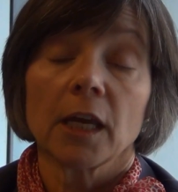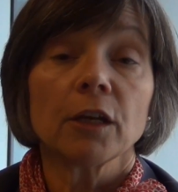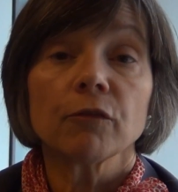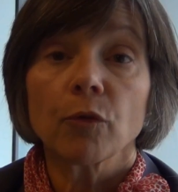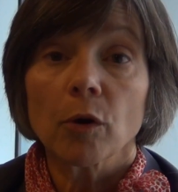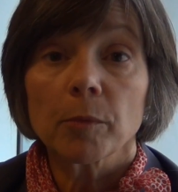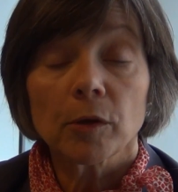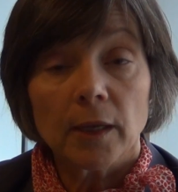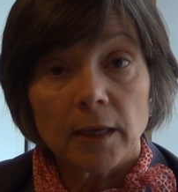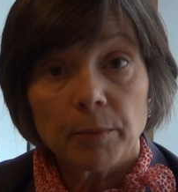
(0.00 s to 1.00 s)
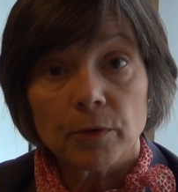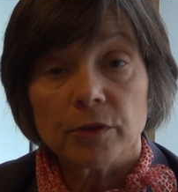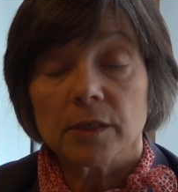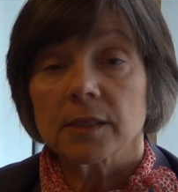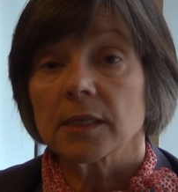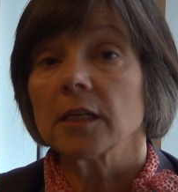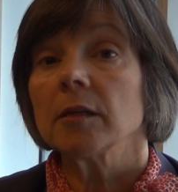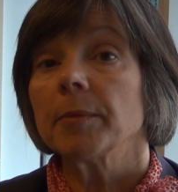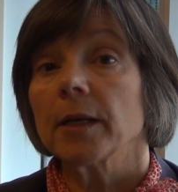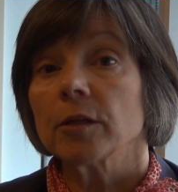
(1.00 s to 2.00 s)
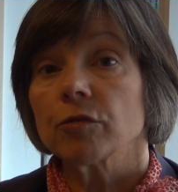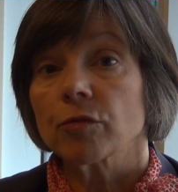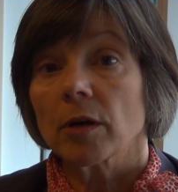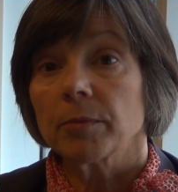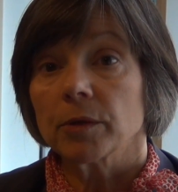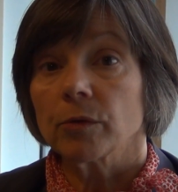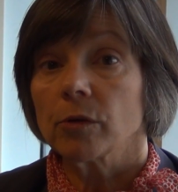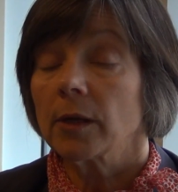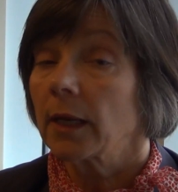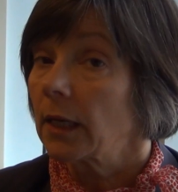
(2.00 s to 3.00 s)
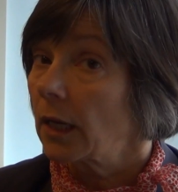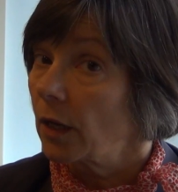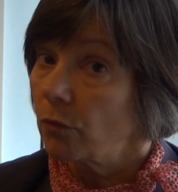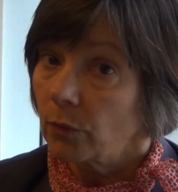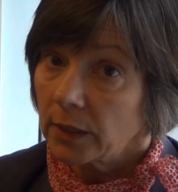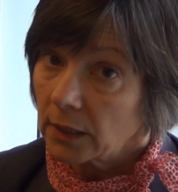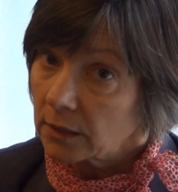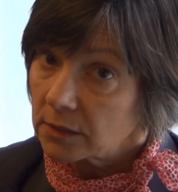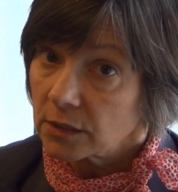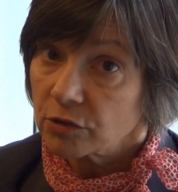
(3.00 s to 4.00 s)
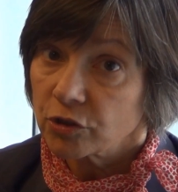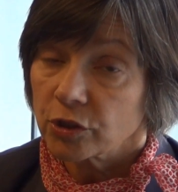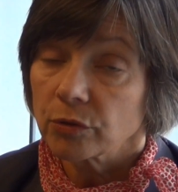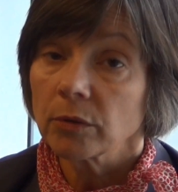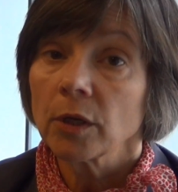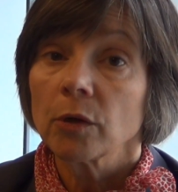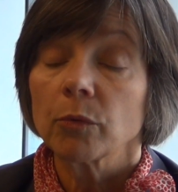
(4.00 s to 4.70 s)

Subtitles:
informal layperson's independent tribunal, and again, we can assist you